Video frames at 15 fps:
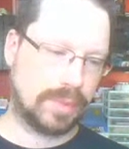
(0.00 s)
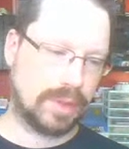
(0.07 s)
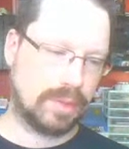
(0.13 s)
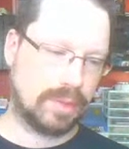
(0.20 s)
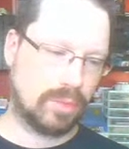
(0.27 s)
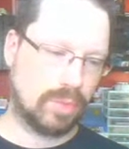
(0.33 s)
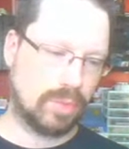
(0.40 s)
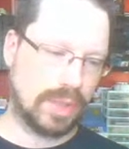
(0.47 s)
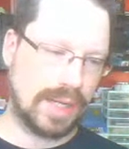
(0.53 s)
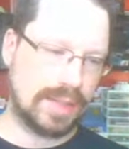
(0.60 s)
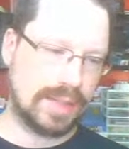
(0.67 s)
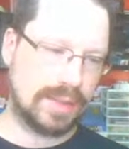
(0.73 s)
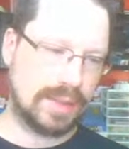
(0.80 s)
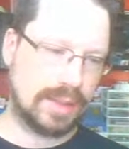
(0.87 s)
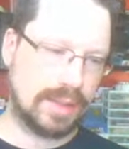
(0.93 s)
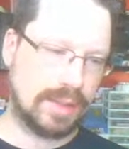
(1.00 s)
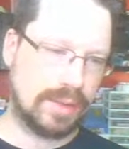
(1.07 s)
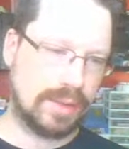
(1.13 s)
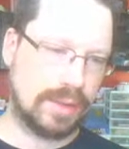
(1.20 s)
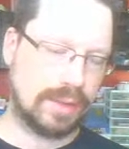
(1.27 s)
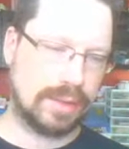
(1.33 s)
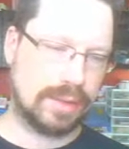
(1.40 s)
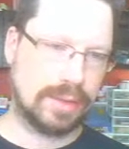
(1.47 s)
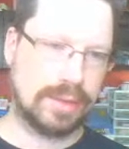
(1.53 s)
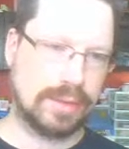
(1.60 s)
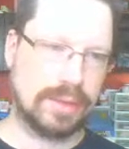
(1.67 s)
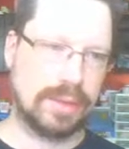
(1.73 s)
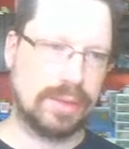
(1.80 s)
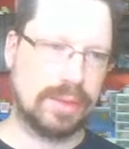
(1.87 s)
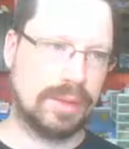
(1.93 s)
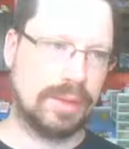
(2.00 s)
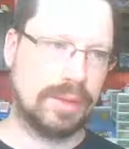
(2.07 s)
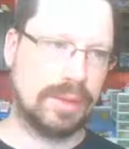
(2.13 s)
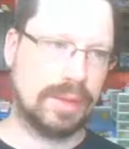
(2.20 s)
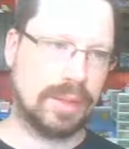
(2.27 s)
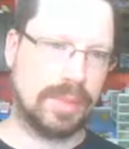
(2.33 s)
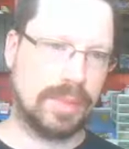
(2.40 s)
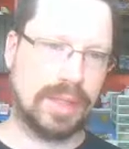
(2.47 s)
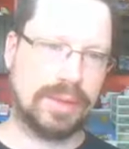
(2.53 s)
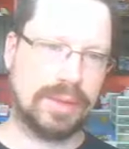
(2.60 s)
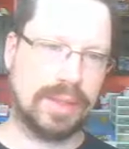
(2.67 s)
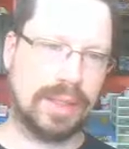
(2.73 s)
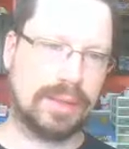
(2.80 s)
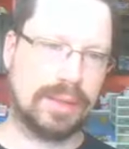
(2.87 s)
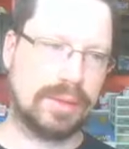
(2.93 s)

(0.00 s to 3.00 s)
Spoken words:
What I did about that,